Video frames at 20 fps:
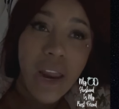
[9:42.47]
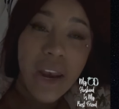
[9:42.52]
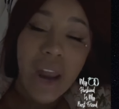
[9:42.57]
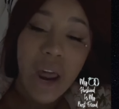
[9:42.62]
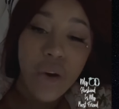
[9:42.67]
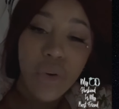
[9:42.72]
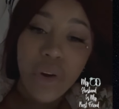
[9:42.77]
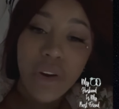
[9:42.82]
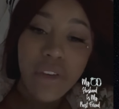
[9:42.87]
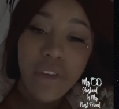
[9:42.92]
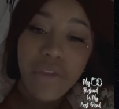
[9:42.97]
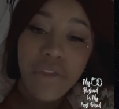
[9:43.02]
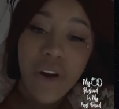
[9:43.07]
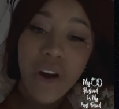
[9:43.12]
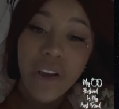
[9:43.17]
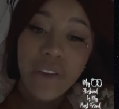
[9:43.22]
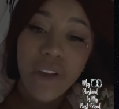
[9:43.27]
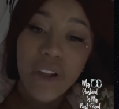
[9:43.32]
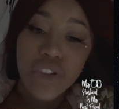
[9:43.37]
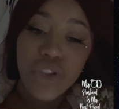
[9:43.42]
And I don't give a
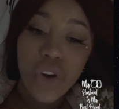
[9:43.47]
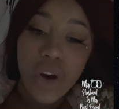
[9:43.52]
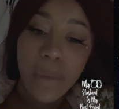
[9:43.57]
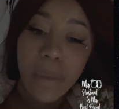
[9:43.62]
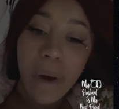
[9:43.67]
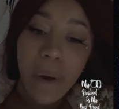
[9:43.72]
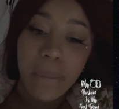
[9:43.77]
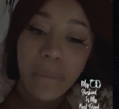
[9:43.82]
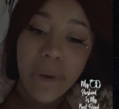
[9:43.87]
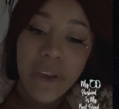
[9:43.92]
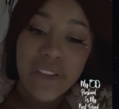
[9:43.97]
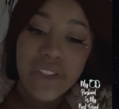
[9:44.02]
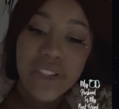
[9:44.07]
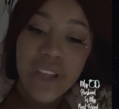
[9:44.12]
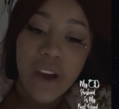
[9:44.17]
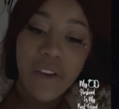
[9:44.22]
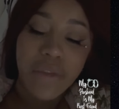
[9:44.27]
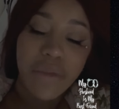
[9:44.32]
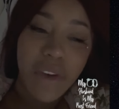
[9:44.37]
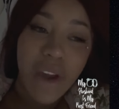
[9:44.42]
fuck if y'all talk about bitch.
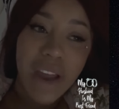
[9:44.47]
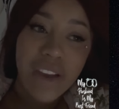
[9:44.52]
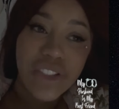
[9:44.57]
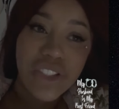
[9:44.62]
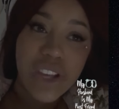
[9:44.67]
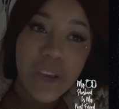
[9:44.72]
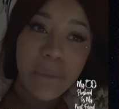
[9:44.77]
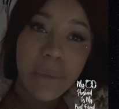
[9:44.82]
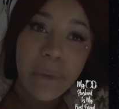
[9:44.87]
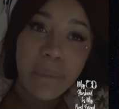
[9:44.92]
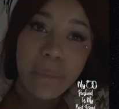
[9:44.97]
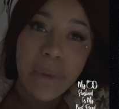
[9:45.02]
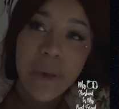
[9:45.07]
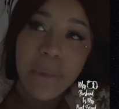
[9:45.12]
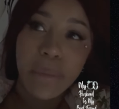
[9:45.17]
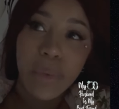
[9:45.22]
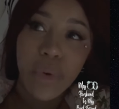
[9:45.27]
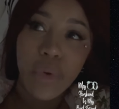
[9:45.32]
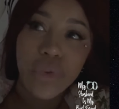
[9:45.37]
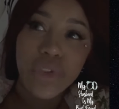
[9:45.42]
Stop fat shaming
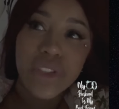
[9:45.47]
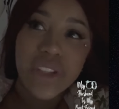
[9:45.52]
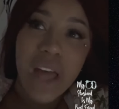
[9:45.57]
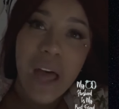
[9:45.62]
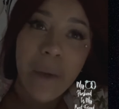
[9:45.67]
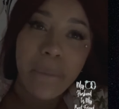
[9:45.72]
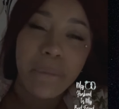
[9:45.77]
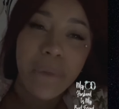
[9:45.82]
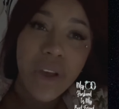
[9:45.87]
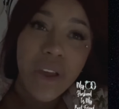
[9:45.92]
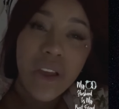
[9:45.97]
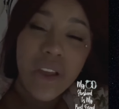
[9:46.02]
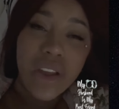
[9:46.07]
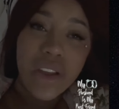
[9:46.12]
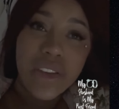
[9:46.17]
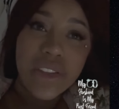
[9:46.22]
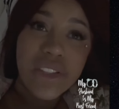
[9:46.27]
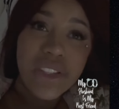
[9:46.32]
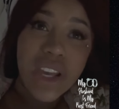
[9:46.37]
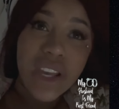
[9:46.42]
people. Stop
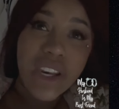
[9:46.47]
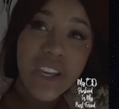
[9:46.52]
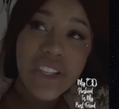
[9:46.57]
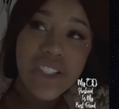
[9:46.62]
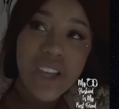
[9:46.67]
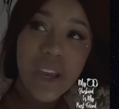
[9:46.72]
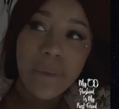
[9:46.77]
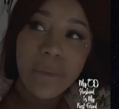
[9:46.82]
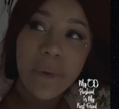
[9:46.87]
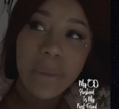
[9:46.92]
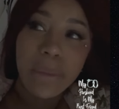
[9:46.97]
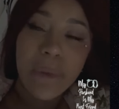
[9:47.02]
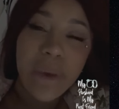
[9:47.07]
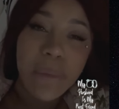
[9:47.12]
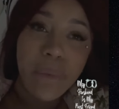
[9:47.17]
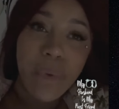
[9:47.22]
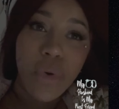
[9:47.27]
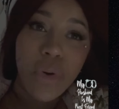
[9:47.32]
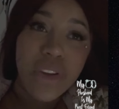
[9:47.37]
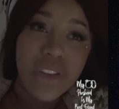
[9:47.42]
skinny shaming
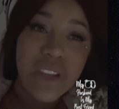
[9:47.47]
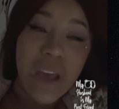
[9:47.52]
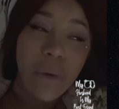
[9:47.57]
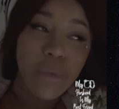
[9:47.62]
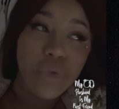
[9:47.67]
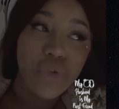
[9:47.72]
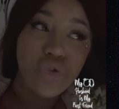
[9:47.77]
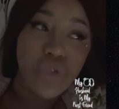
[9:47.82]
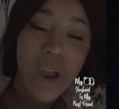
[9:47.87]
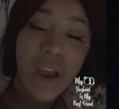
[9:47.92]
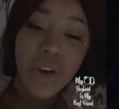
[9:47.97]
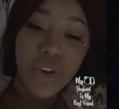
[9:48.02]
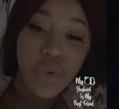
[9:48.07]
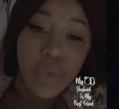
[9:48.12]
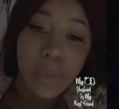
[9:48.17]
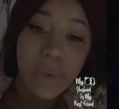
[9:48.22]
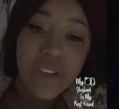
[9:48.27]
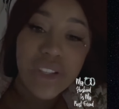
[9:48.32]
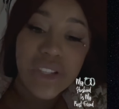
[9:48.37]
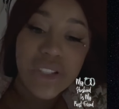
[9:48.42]
people, because I will drag
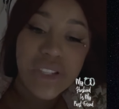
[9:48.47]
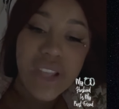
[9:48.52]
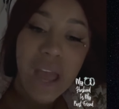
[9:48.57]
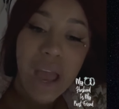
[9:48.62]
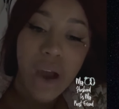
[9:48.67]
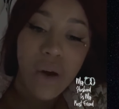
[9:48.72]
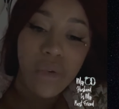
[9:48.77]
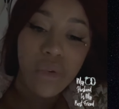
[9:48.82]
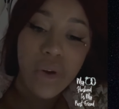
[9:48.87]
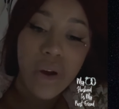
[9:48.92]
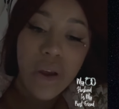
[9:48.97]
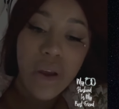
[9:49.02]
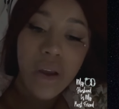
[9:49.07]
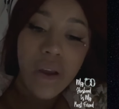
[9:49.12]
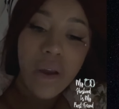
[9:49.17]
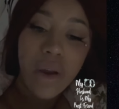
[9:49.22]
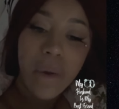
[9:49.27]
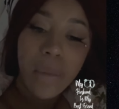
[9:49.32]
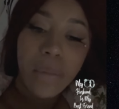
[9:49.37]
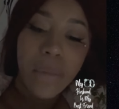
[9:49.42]
you bitches down.
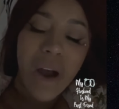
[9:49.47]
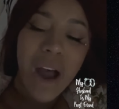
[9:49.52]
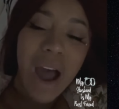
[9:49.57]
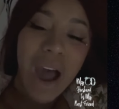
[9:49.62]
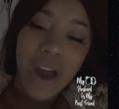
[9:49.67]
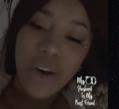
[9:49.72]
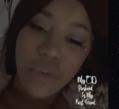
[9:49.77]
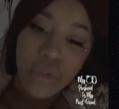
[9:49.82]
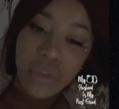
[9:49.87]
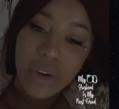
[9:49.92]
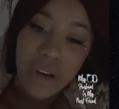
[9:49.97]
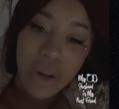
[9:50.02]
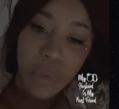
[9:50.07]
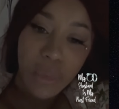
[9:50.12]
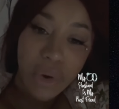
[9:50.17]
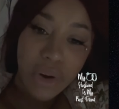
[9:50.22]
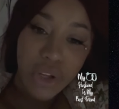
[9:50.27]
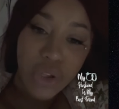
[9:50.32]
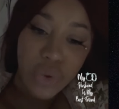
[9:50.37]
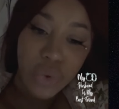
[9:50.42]
But I don't
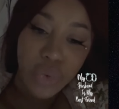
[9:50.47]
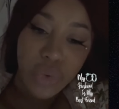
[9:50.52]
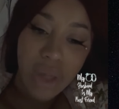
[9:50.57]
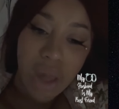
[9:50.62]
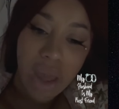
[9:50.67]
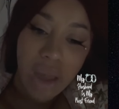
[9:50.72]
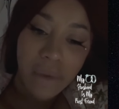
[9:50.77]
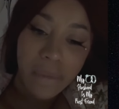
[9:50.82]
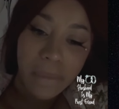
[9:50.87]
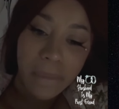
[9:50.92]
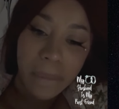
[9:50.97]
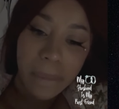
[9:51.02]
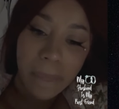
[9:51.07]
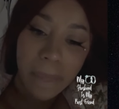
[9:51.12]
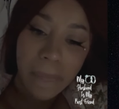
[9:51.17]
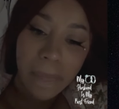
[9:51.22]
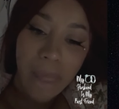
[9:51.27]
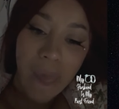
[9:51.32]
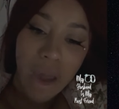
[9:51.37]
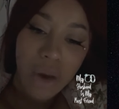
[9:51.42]
really want to do that.
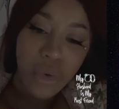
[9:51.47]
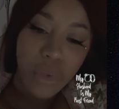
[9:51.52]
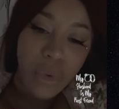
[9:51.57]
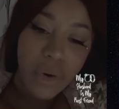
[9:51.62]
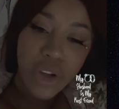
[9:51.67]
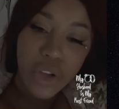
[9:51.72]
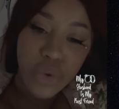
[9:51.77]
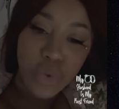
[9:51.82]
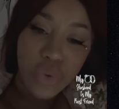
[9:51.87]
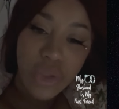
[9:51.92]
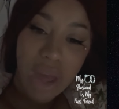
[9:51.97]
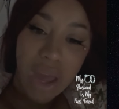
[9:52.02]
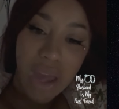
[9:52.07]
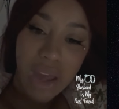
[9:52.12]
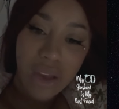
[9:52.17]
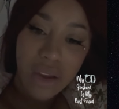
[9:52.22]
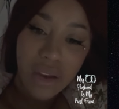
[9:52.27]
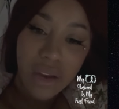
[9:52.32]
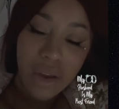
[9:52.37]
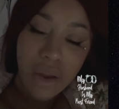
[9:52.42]
I don't want to do
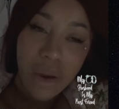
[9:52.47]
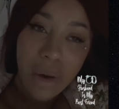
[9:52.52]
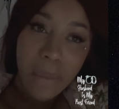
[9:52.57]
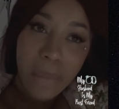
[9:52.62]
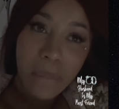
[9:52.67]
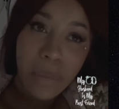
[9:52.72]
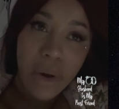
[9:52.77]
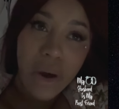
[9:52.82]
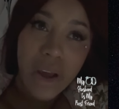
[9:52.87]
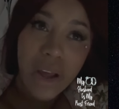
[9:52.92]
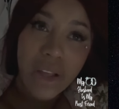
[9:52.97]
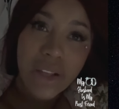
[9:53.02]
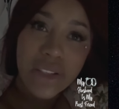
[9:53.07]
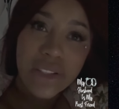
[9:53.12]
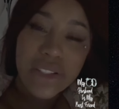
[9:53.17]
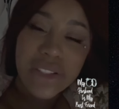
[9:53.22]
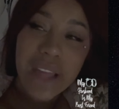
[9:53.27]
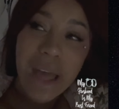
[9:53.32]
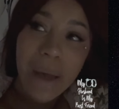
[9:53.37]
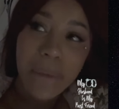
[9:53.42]
that.
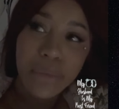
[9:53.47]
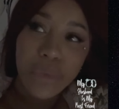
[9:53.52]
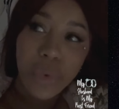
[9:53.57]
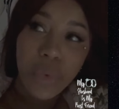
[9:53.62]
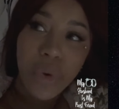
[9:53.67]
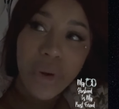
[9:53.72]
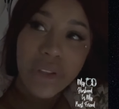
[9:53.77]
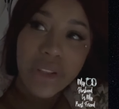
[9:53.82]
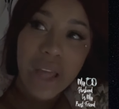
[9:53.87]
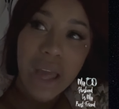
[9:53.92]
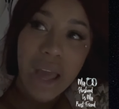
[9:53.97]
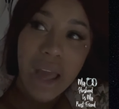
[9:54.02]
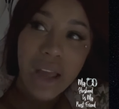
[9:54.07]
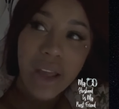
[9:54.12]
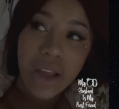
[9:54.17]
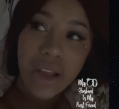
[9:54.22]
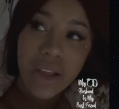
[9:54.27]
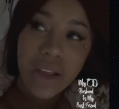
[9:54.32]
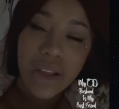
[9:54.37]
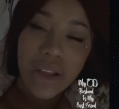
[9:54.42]
But stop doing
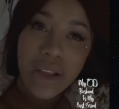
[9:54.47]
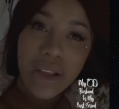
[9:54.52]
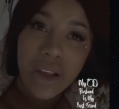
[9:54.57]
that.